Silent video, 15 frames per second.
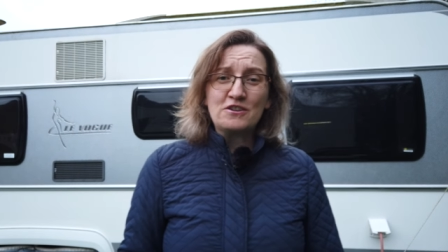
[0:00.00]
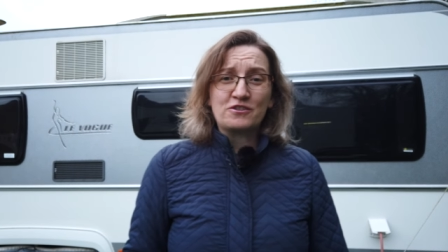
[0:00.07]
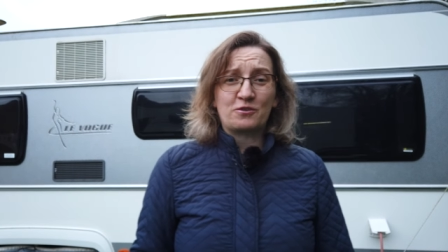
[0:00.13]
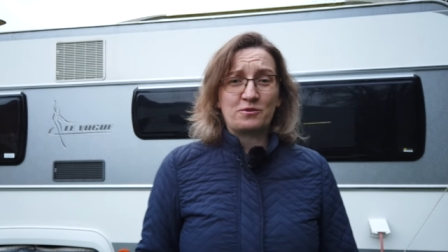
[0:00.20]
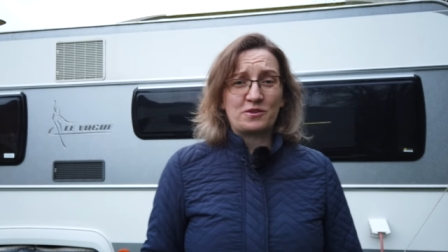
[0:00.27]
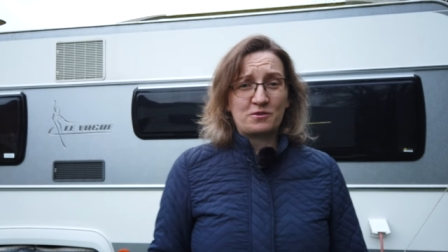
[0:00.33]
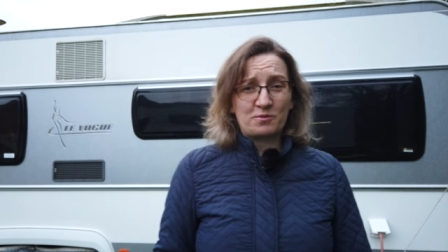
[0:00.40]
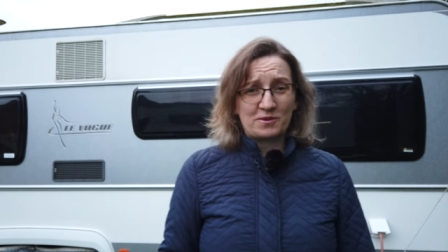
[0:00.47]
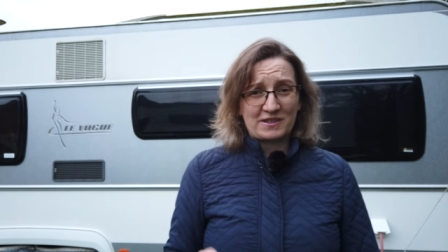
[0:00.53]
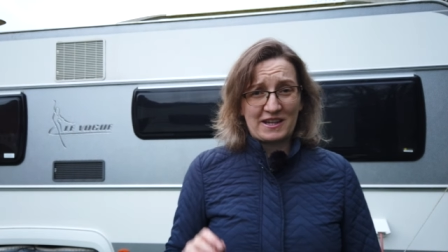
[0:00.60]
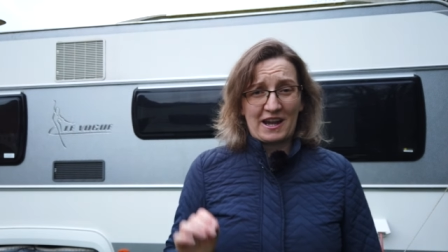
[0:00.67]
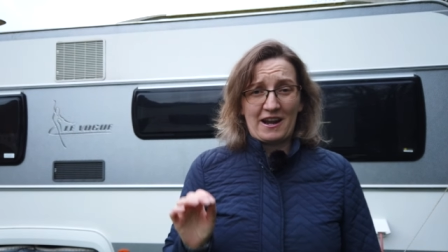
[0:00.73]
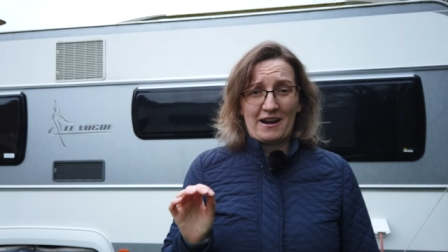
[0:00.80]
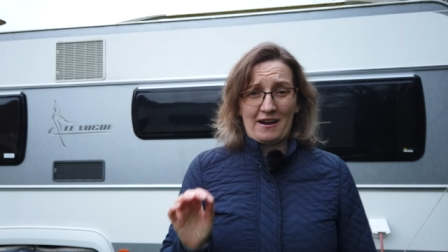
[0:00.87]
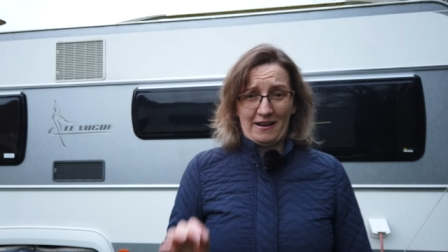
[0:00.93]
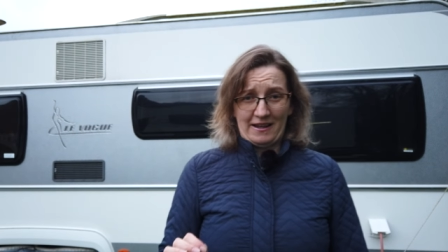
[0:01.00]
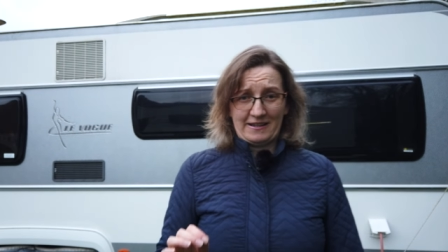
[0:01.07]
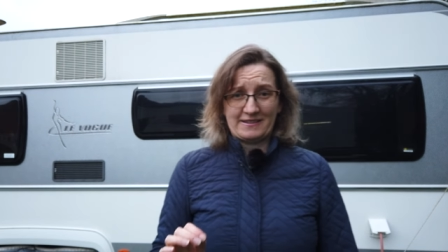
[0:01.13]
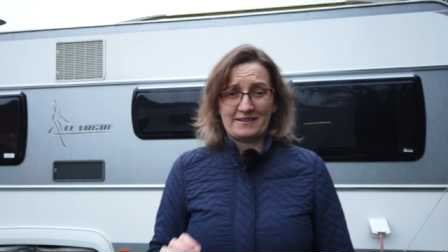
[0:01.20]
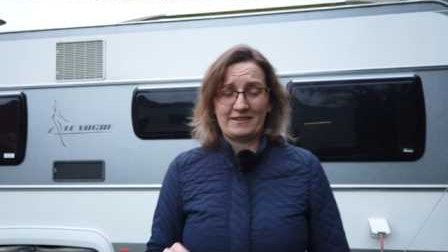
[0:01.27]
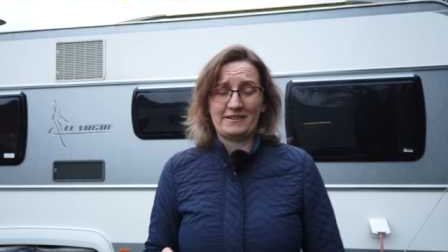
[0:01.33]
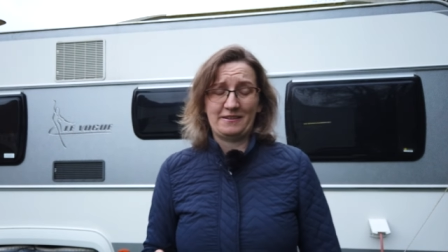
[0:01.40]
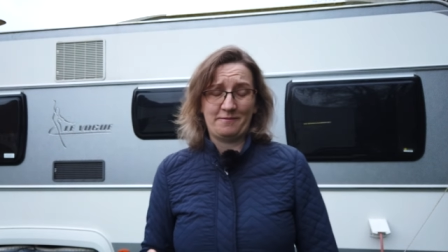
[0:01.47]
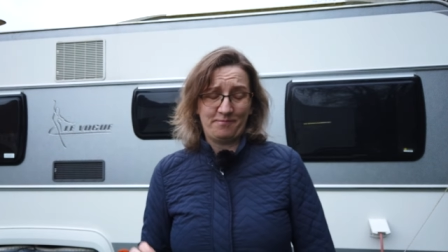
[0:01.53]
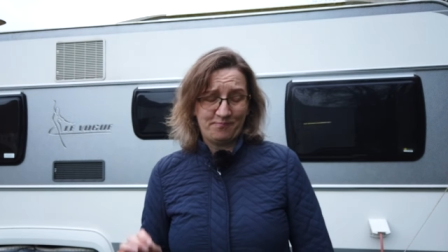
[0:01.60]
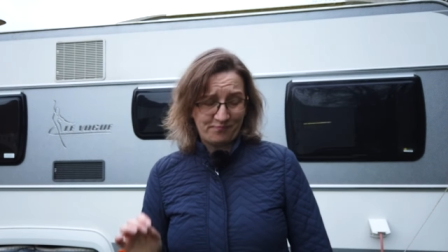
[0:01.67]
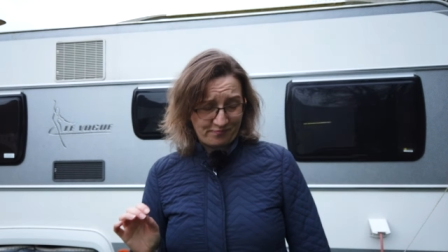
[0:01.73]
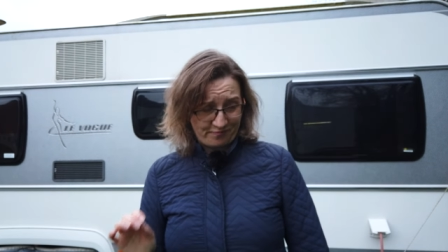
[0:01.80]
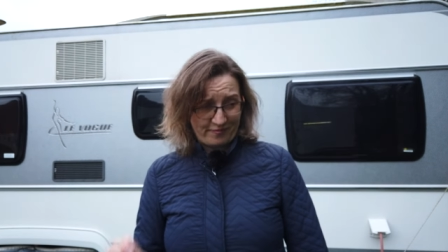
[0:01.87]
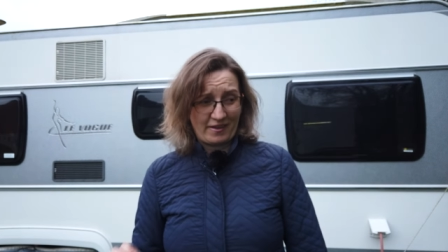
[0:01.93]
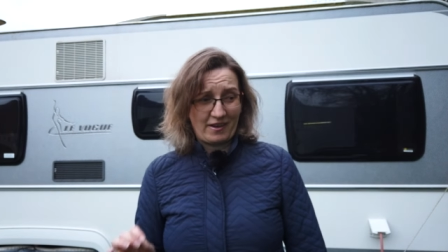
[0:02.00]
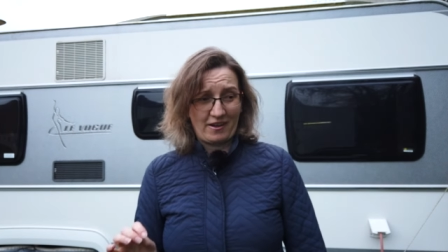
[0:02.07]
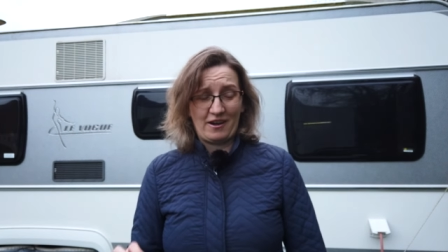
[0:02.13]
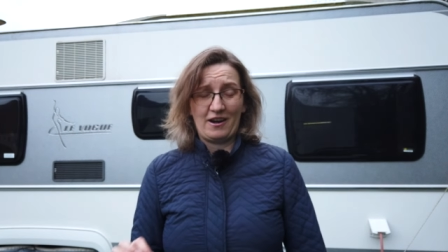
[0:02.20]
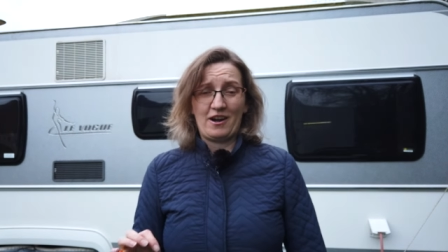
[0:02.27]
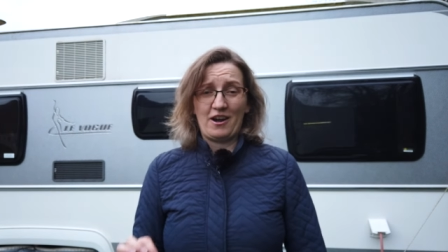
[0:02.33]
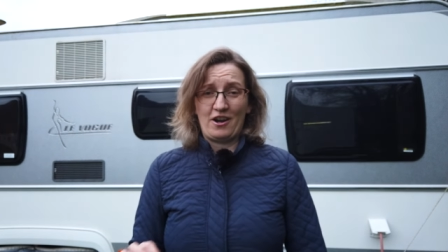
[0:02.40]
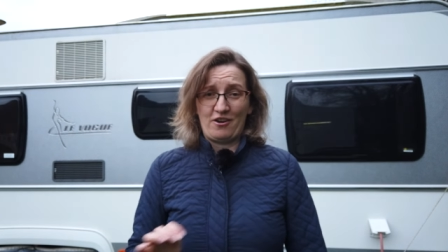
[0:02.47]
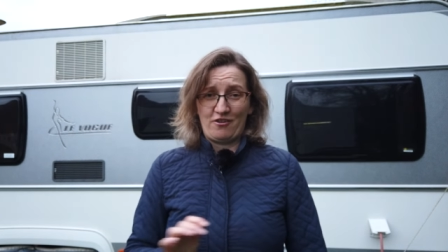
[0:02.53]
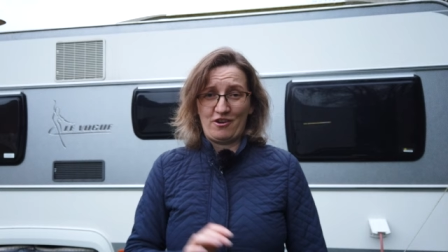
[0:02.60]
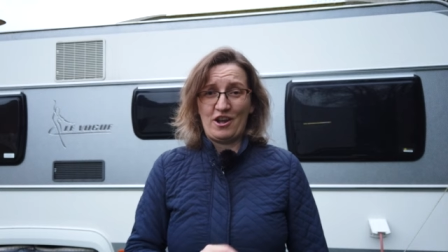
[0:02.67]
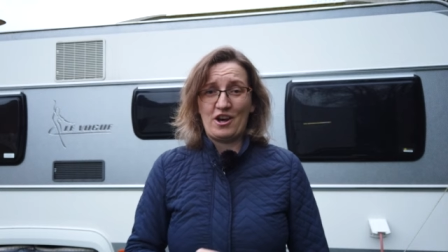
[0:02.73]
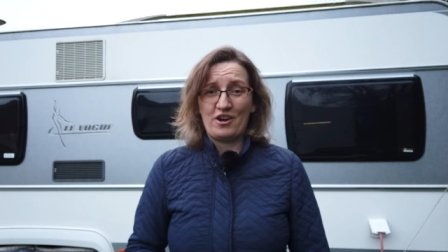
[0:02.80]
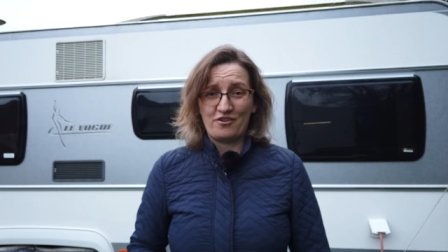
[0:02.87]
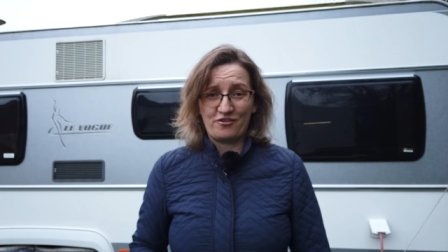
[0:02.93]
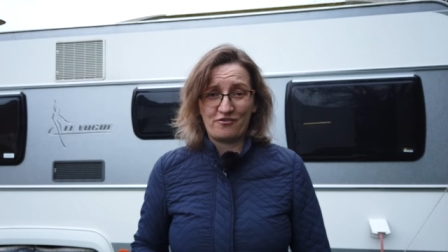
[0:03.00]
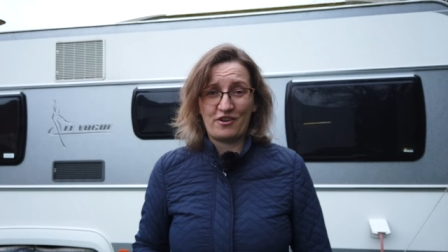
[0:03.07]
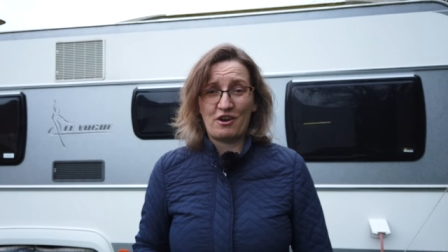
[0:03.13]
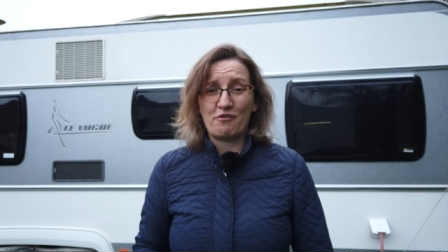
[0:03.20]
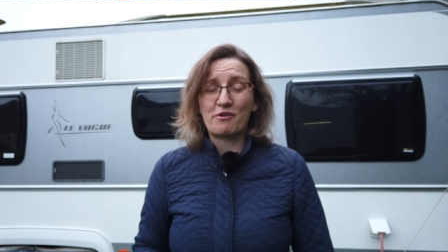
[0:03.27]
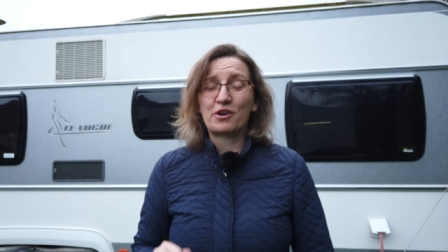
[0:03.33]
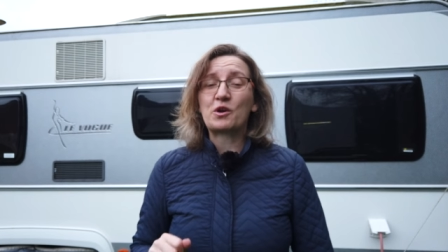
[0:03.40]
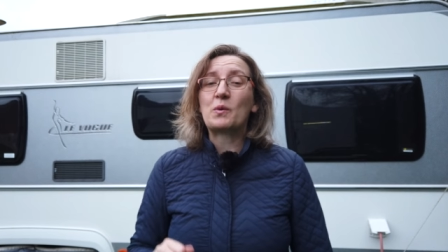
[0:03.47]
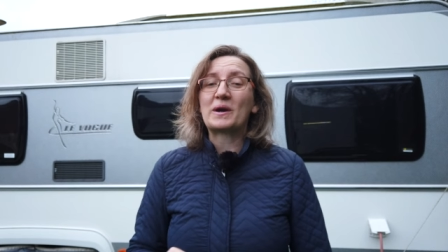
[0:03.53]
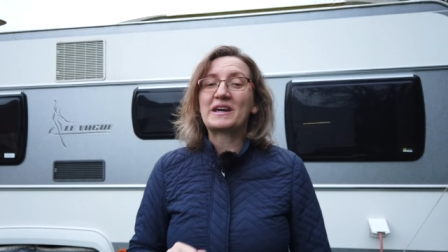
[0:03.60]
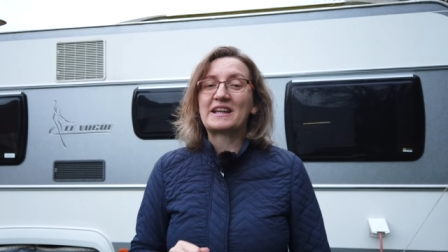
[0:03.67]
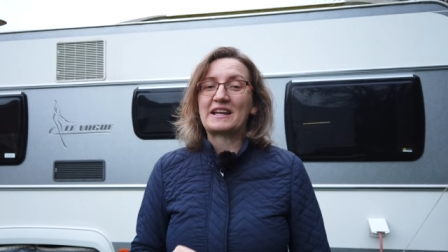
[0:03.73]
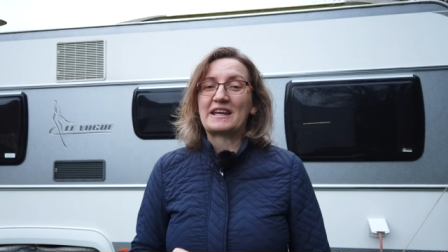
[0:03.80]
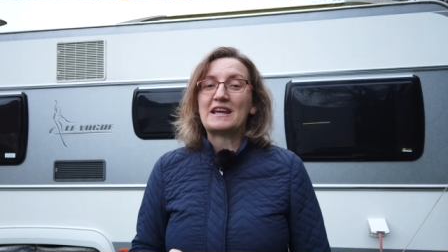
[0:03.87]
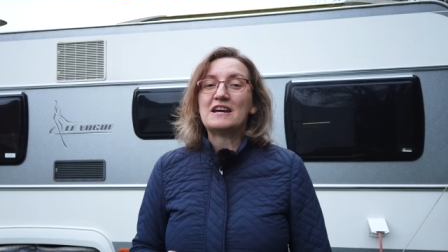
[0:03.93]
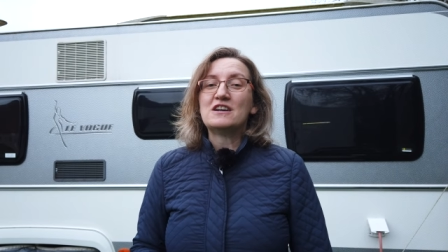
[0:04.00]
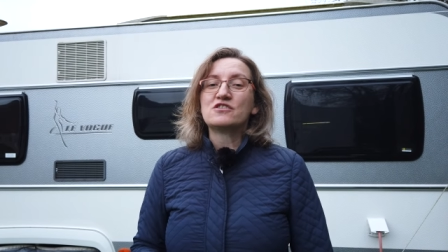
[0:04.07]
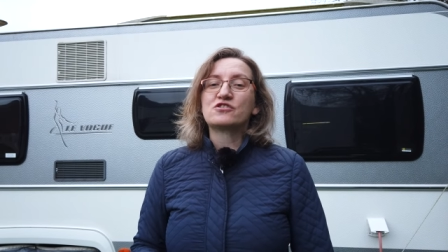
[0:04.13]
So this was a lesson learned very quickly.